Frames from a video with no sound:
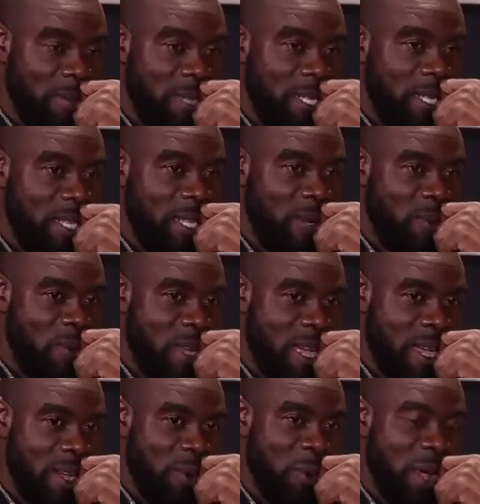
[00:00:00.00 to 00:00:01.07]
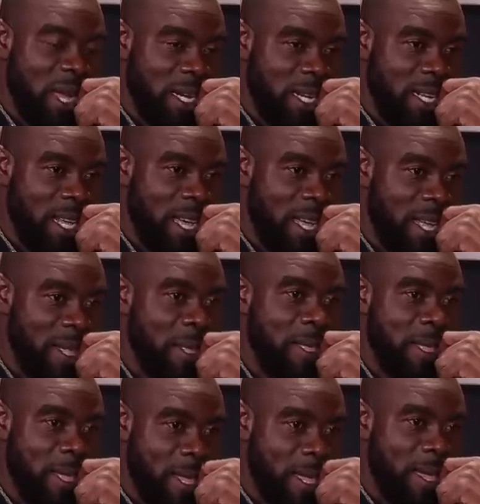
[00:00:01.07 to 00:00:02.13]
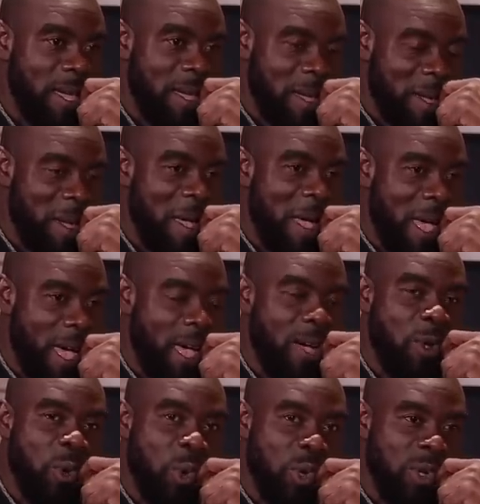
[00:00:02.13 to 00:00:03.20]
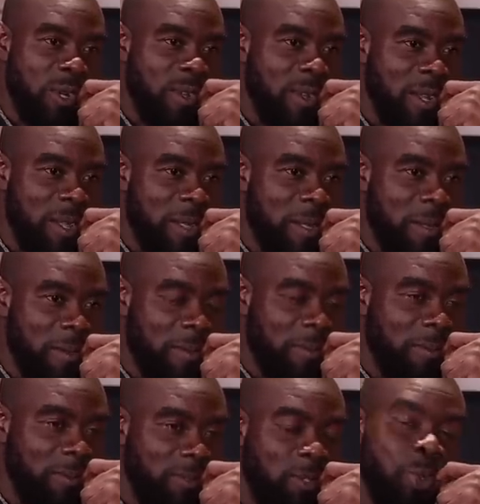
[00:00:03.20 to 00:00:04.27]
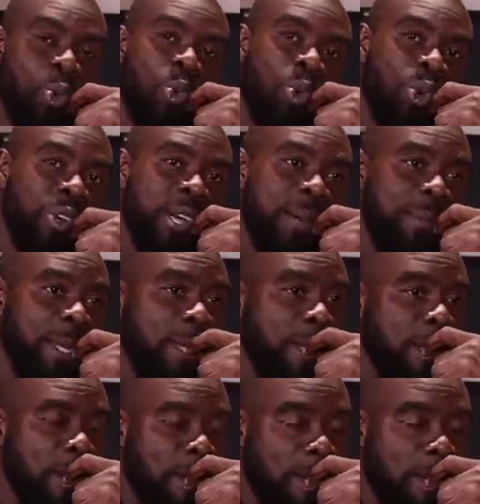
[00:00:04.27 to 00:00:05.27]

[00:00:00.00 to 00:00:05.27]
still want, want a, a good two Grammy.